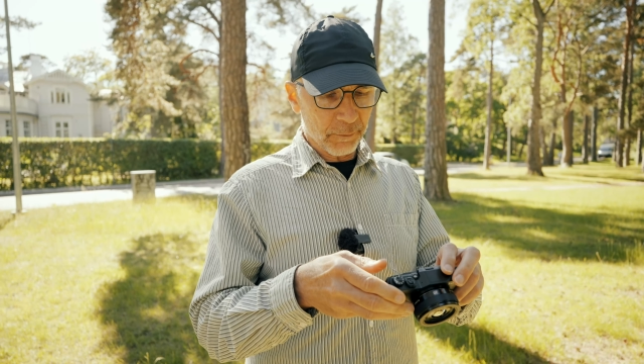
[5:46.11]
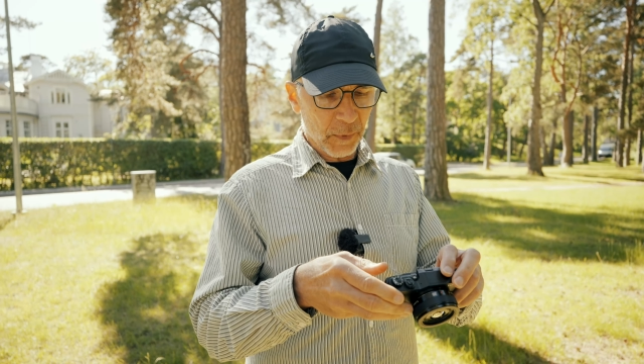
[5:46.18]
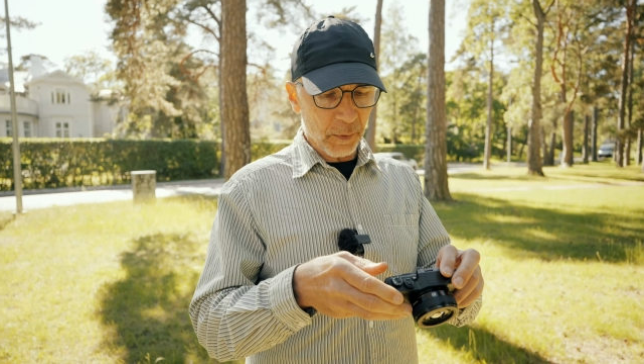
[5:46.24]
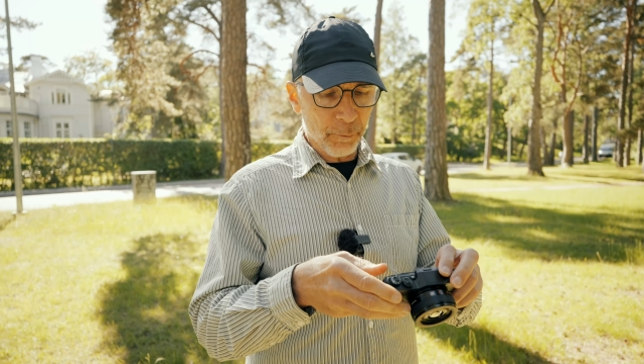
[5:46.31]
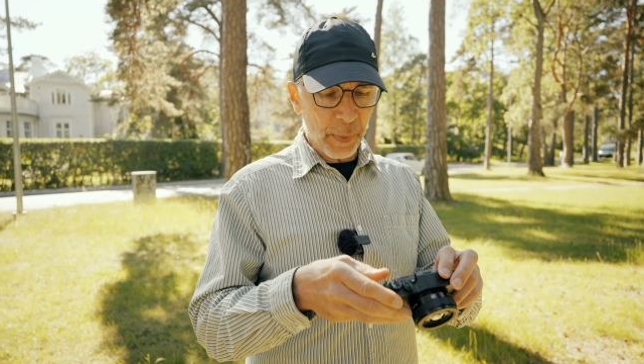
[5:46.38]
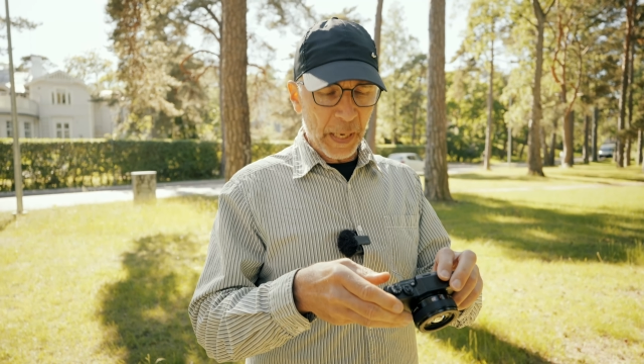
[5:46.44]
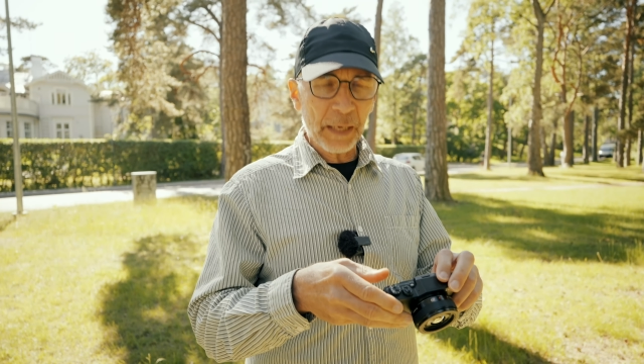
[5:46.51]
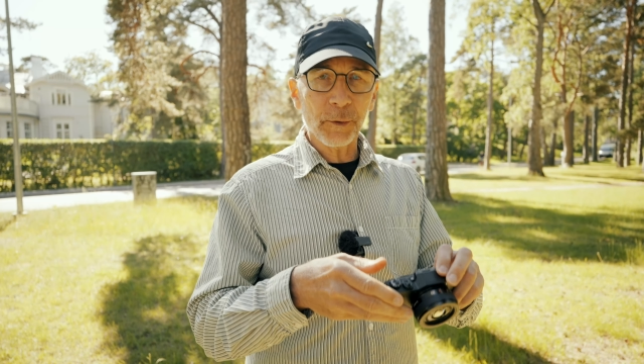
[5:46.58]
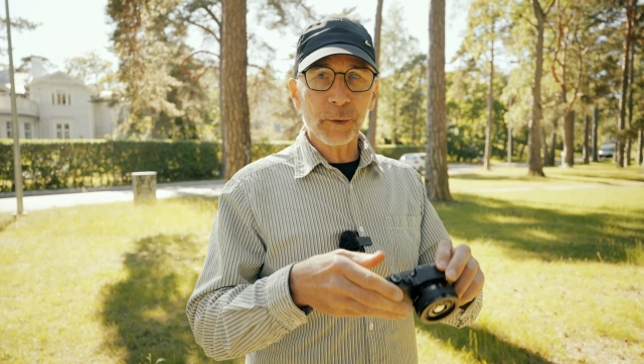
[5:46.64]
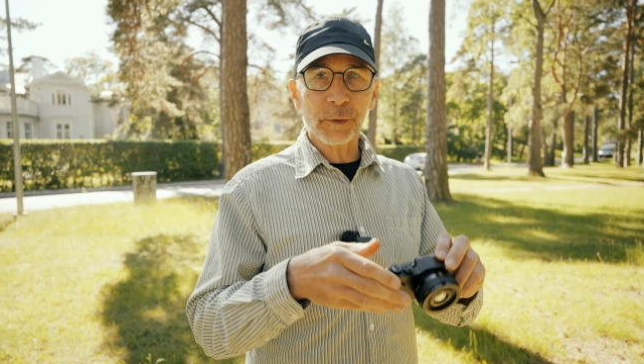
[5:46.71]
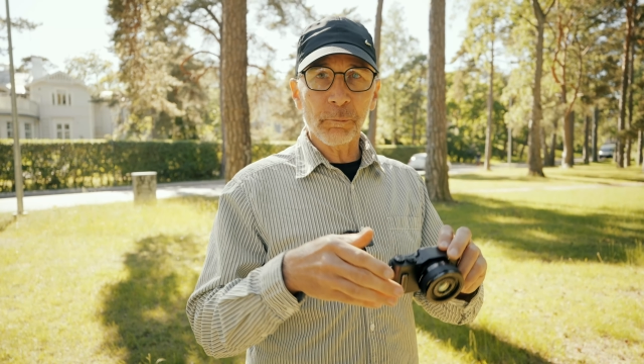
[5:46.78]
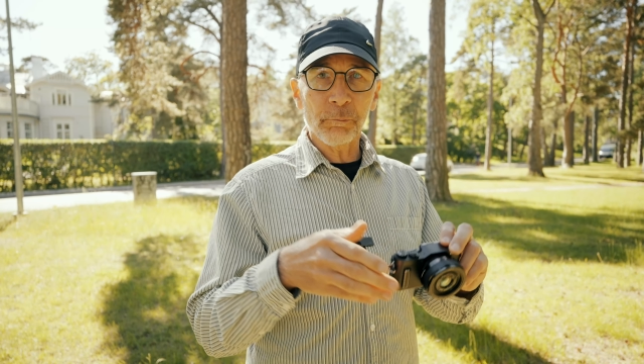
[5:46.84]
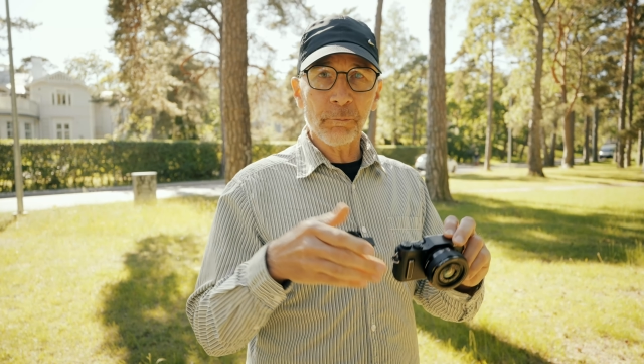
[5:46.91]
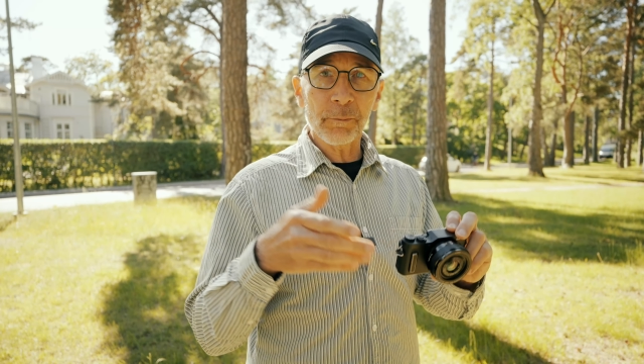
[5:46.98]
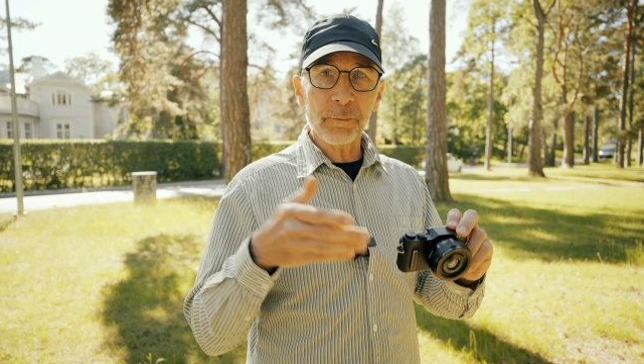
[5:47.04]
about
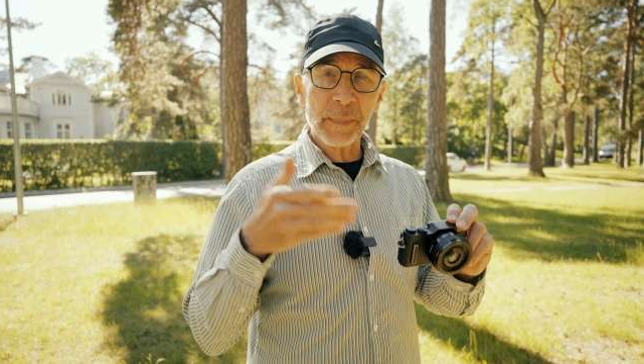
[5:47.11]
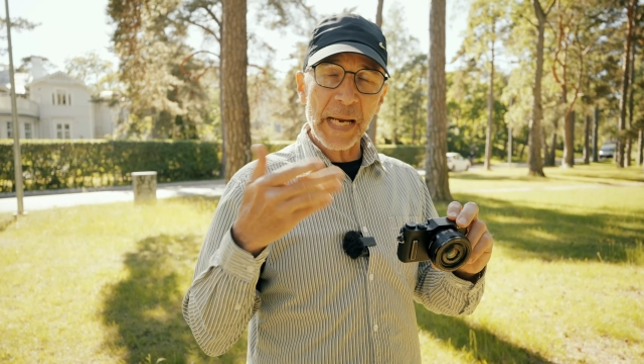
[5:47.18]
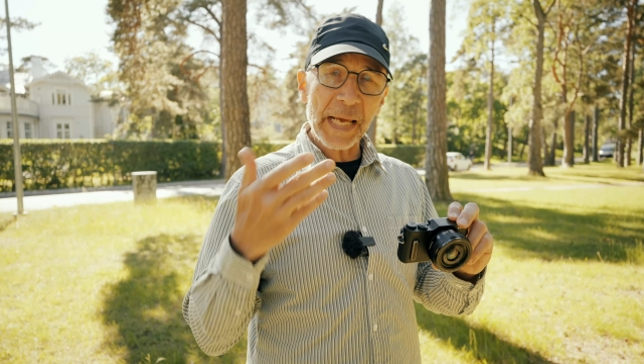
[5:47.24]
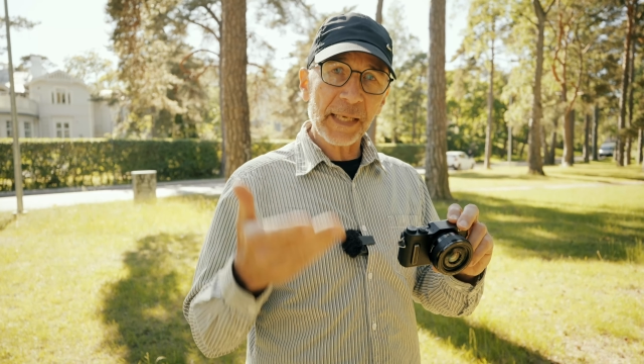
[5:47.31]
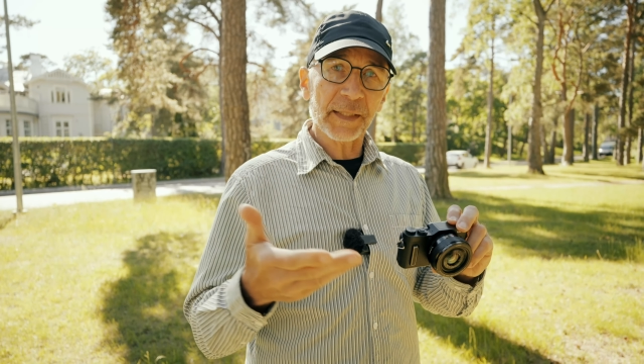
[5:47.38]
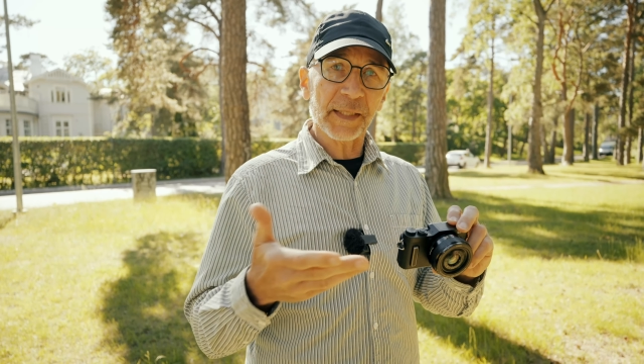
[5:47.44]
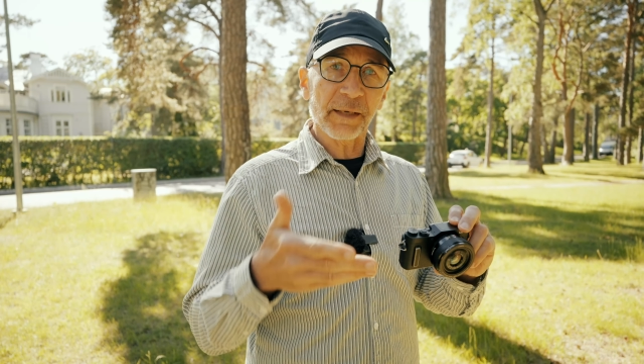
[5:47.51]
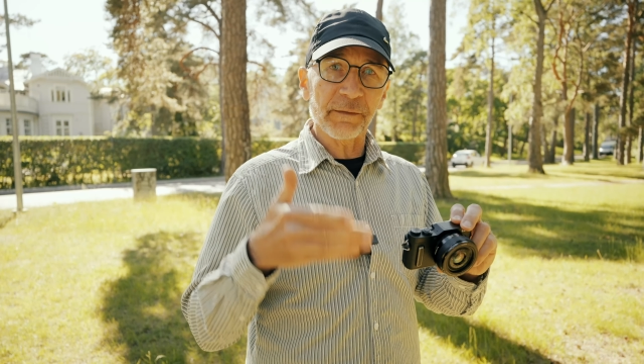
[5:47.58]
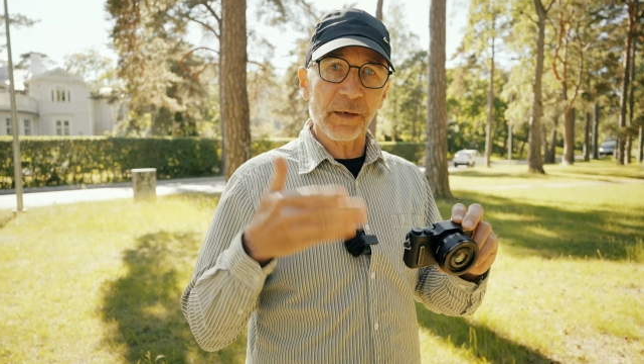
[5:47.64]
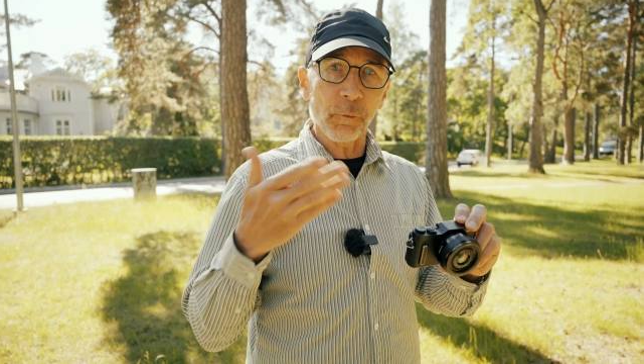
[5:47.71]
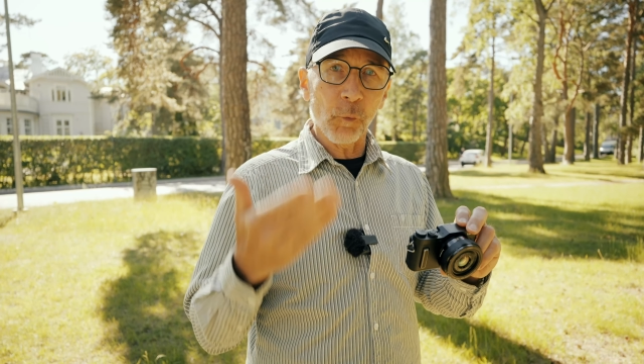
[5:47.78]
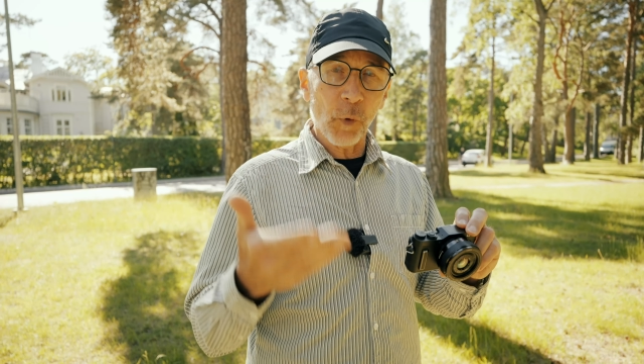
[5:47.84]
negative